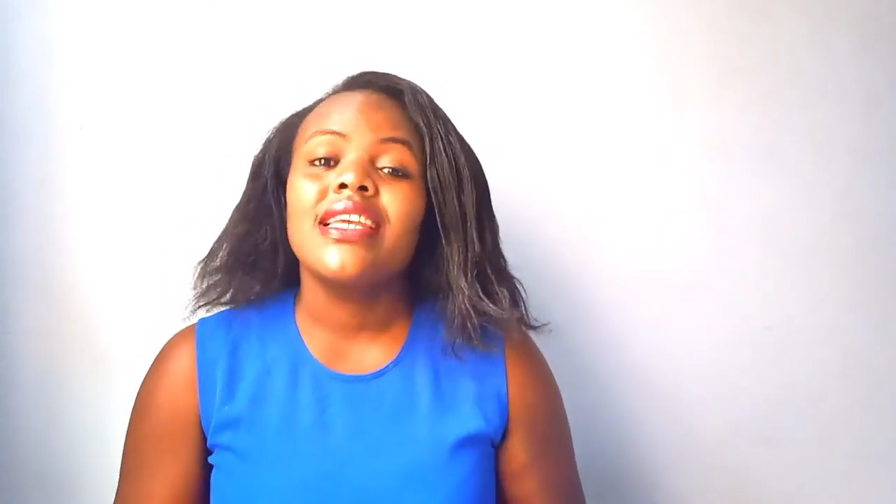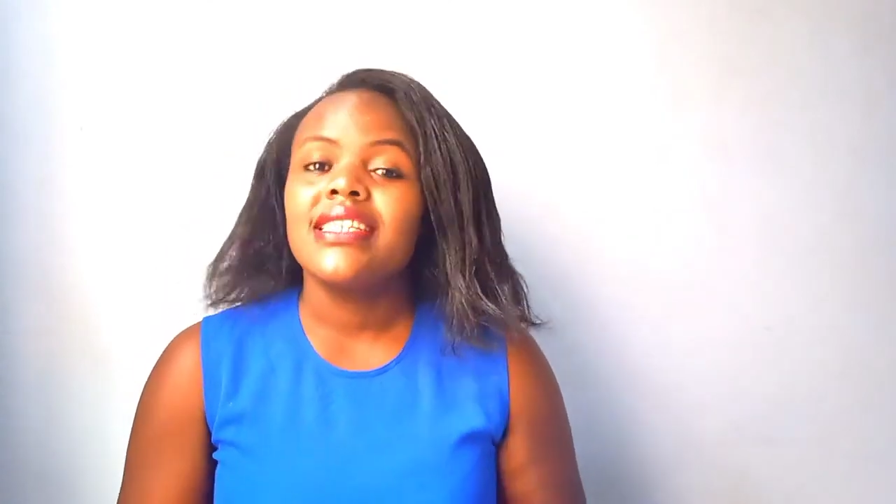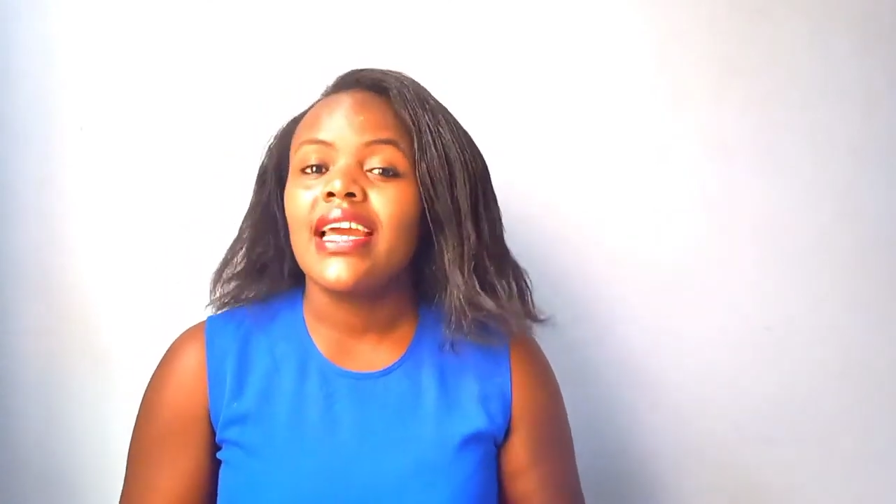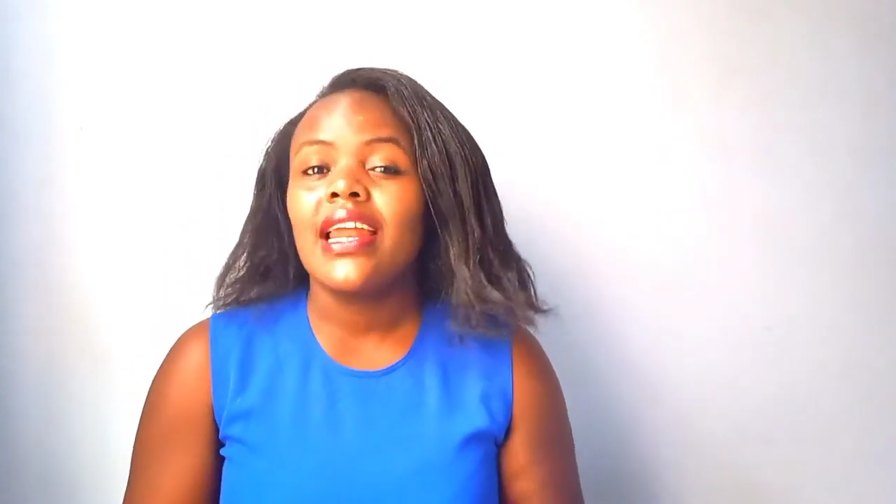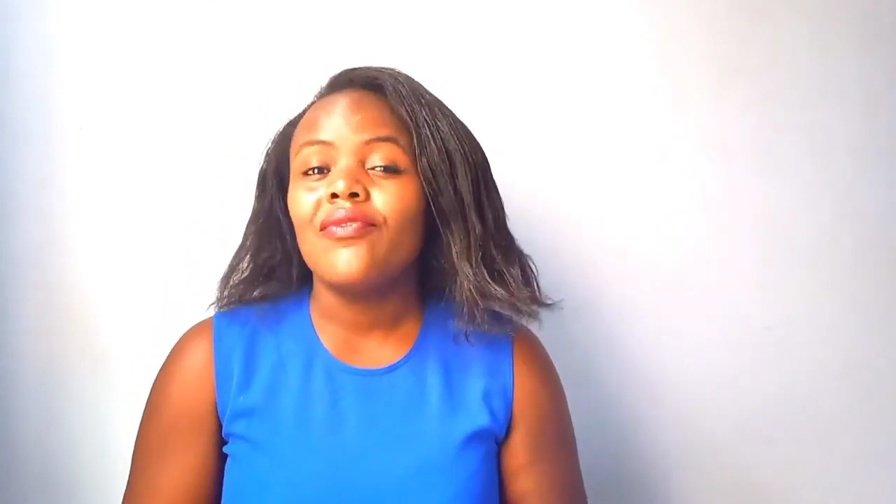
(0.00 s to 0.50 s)

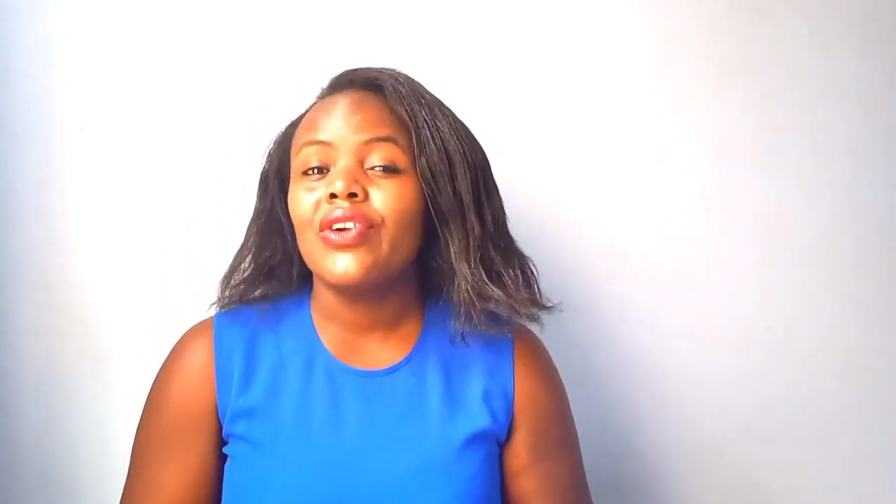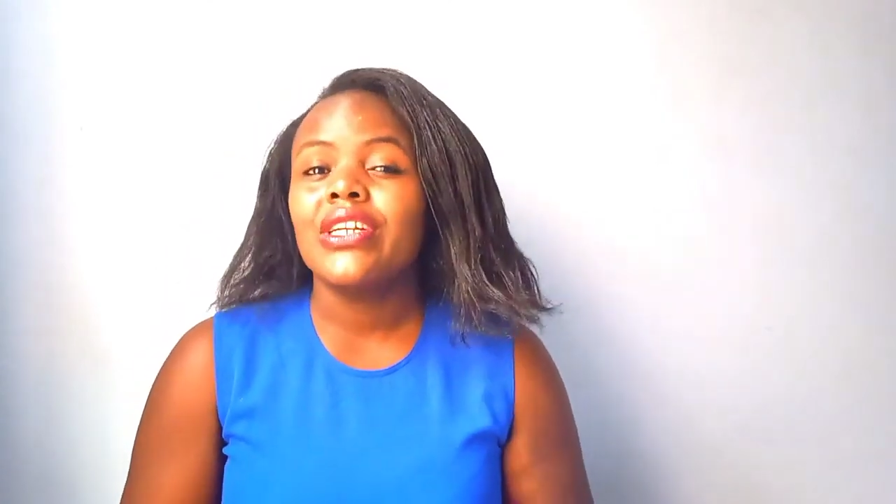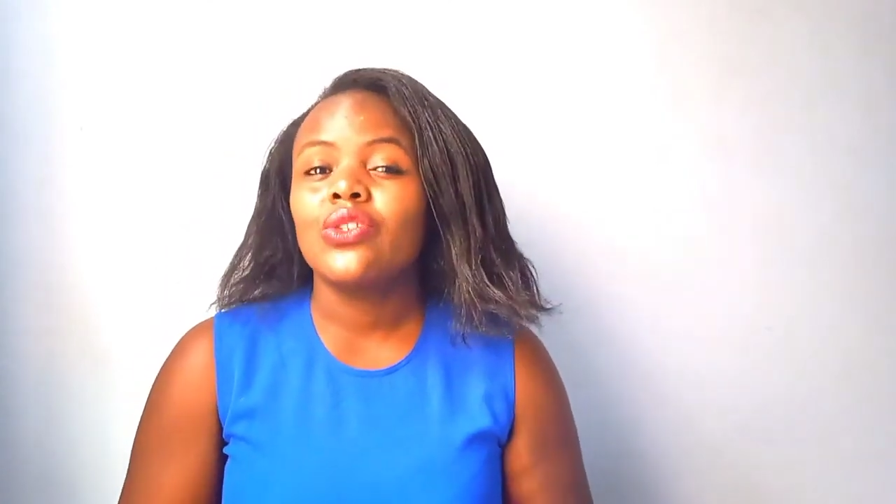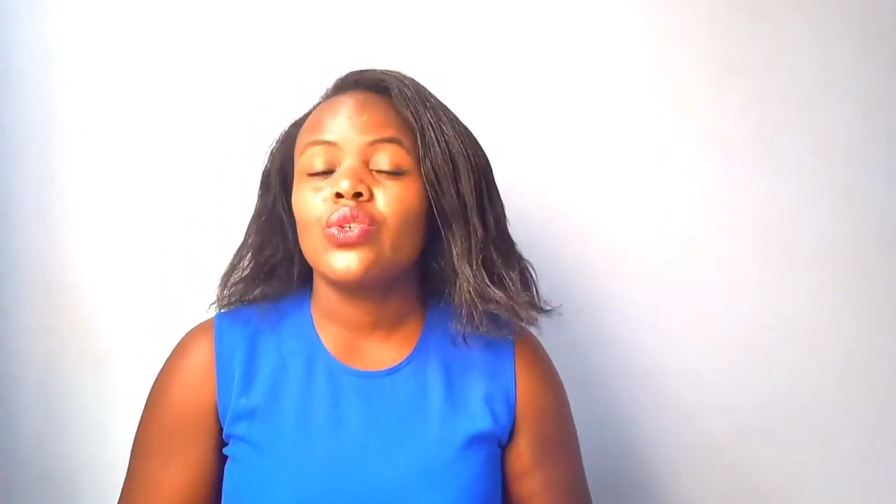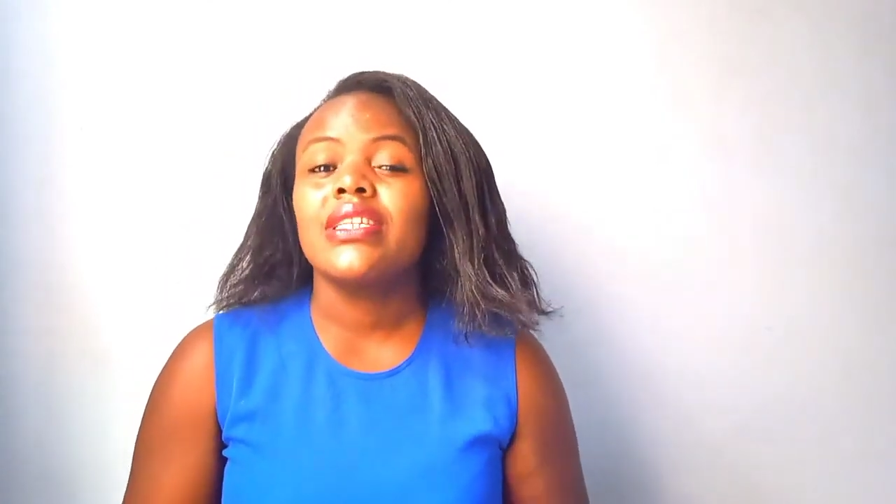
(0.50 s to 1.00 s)
getting an
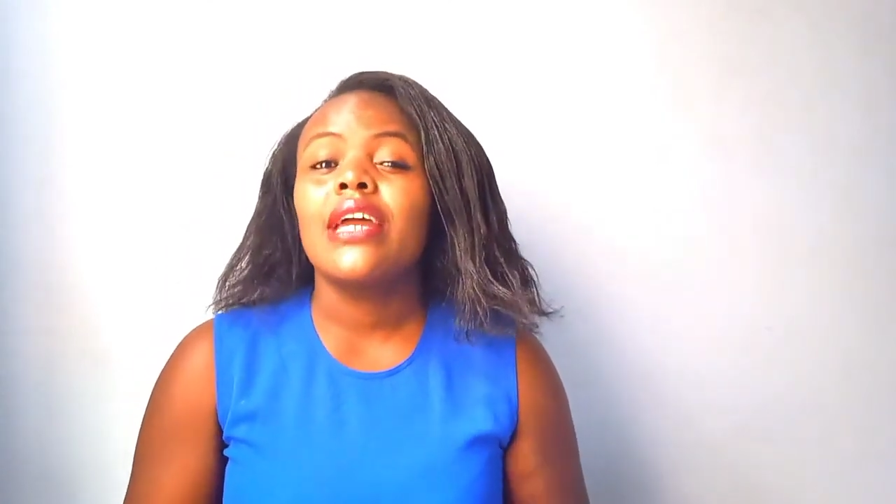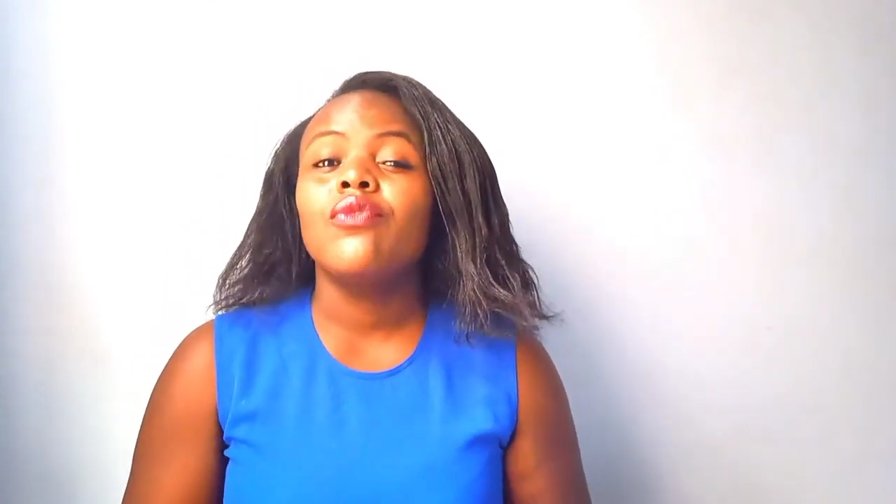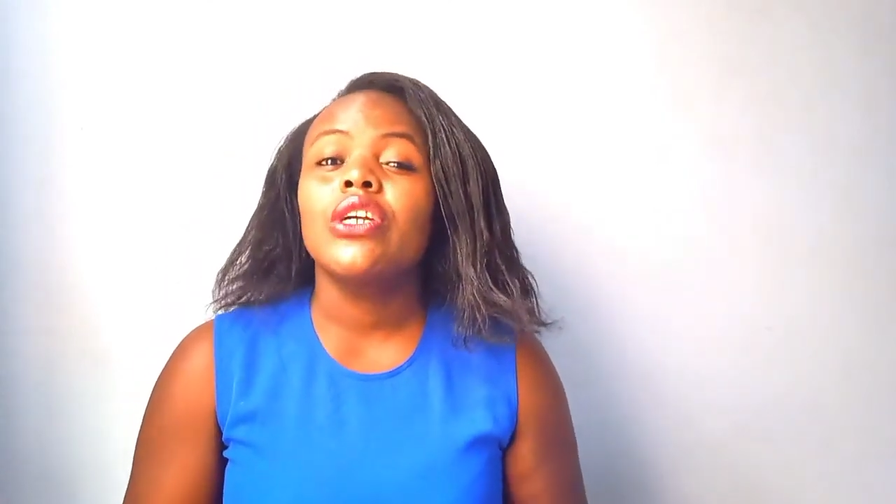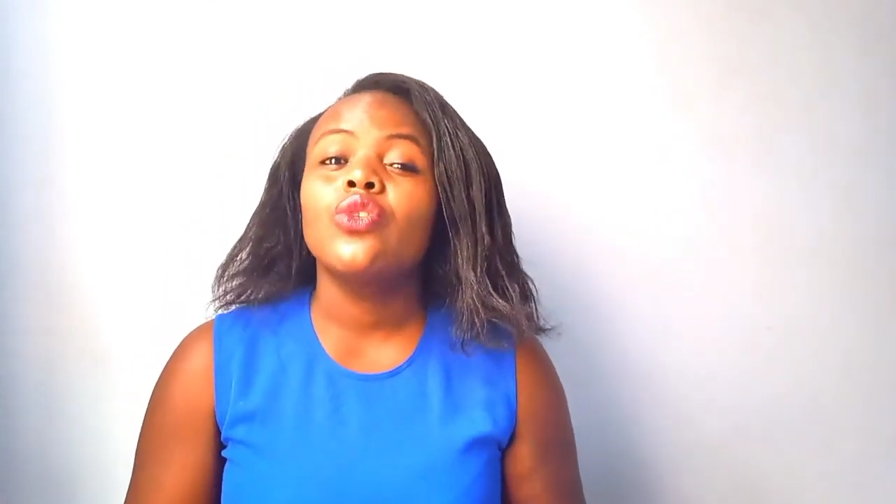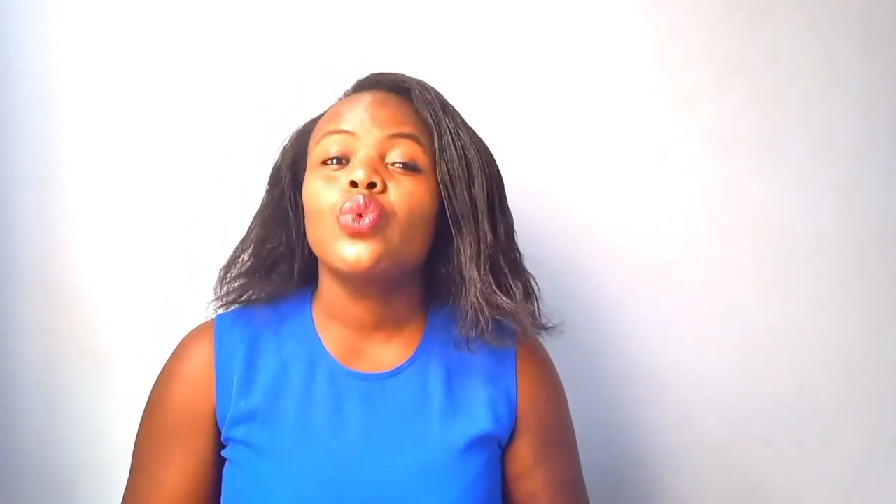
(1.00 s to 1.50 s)
advocate because the
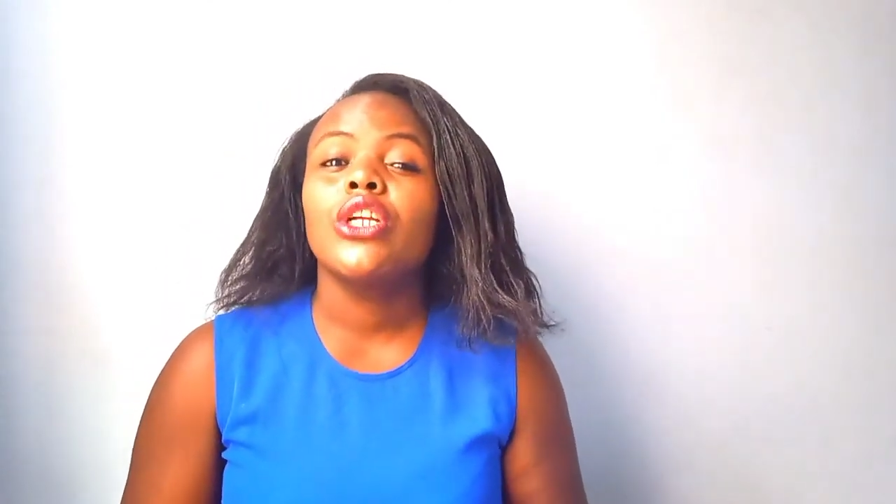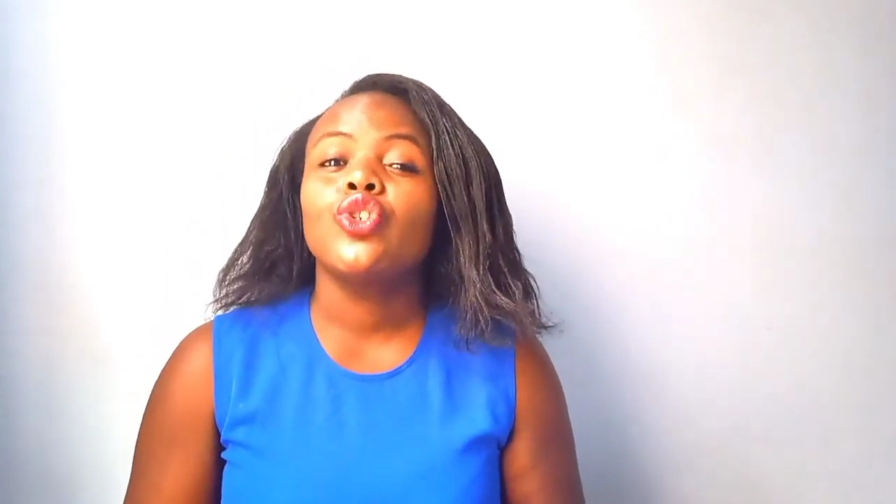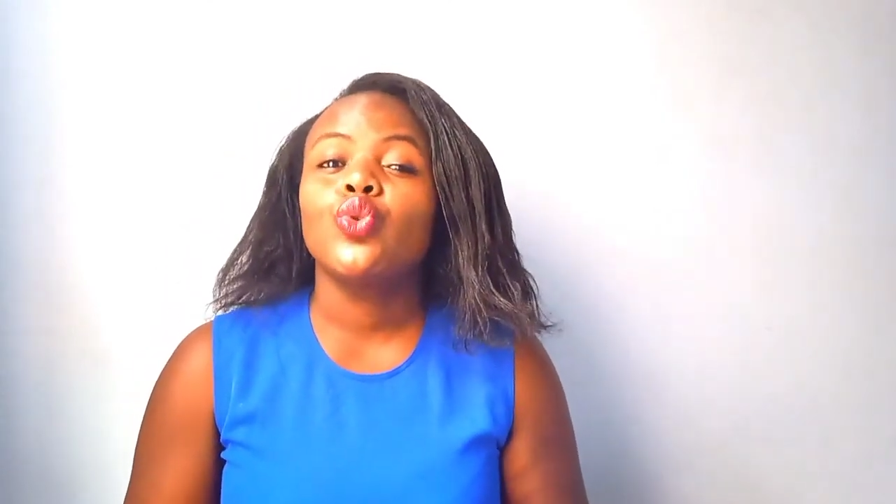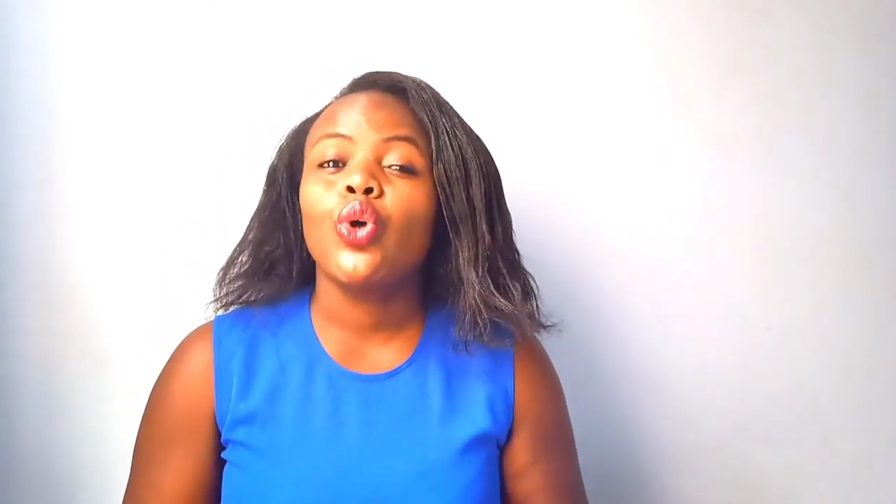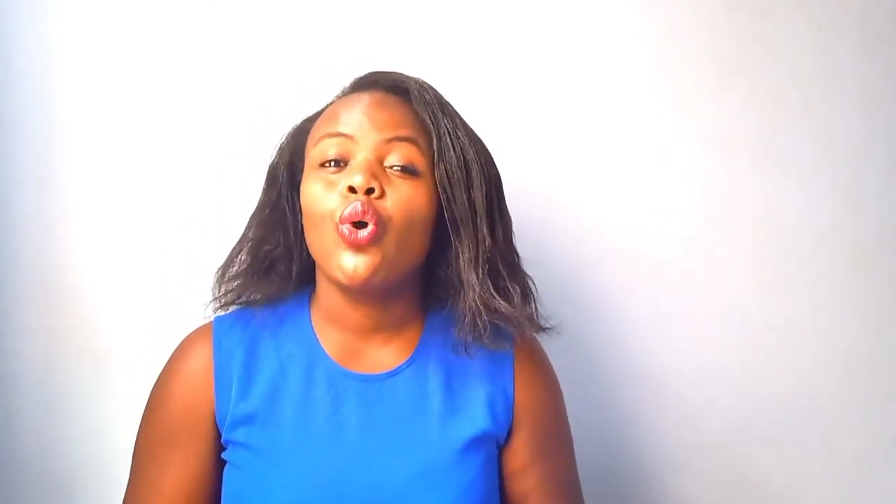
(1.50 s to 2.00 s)
advocate will
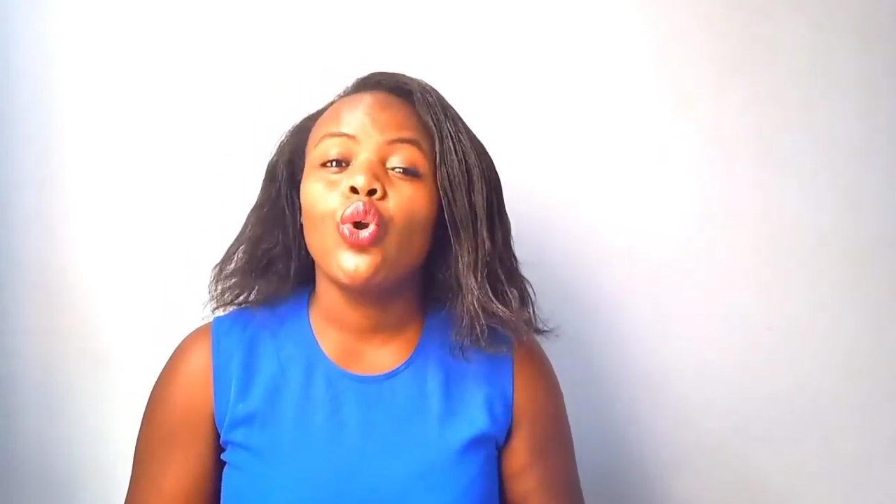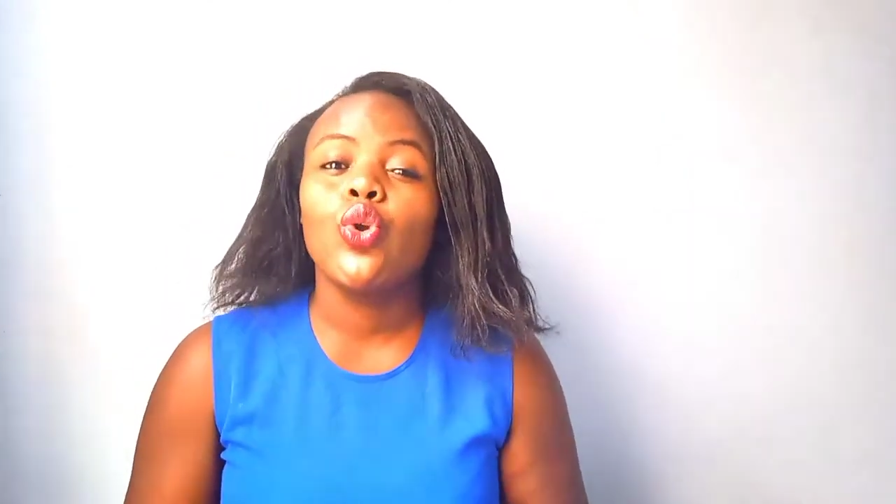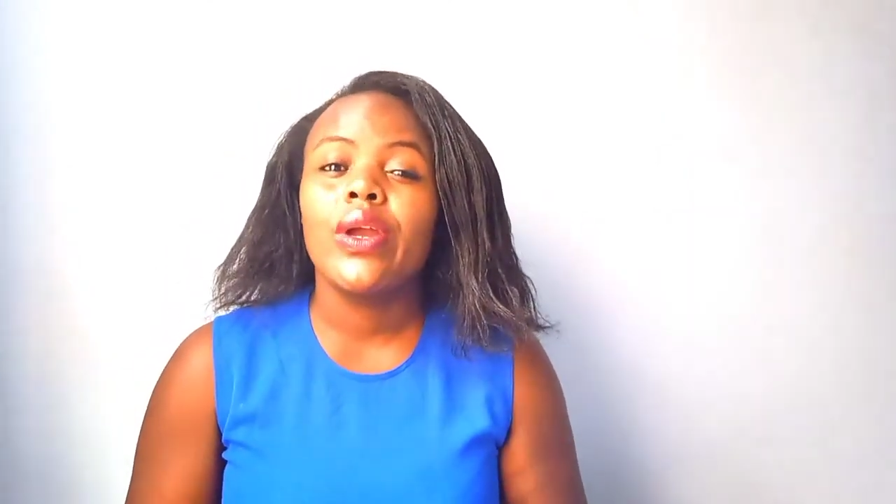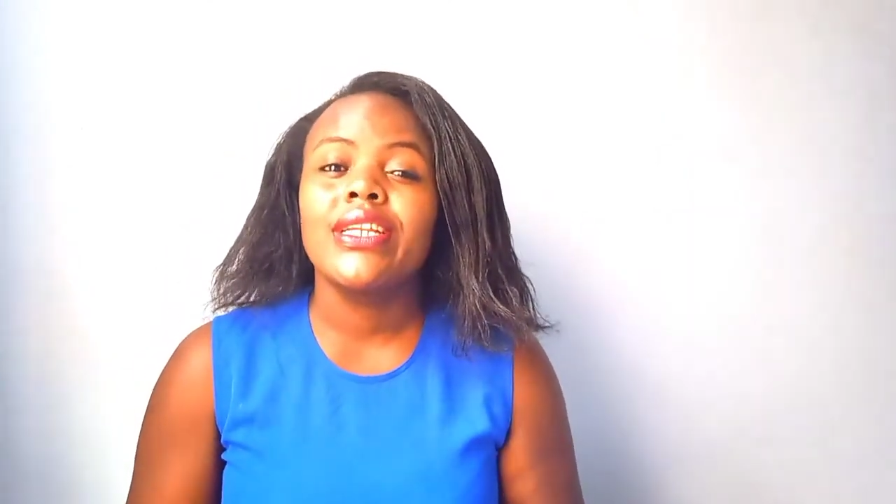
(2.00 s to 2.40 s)
ensure all your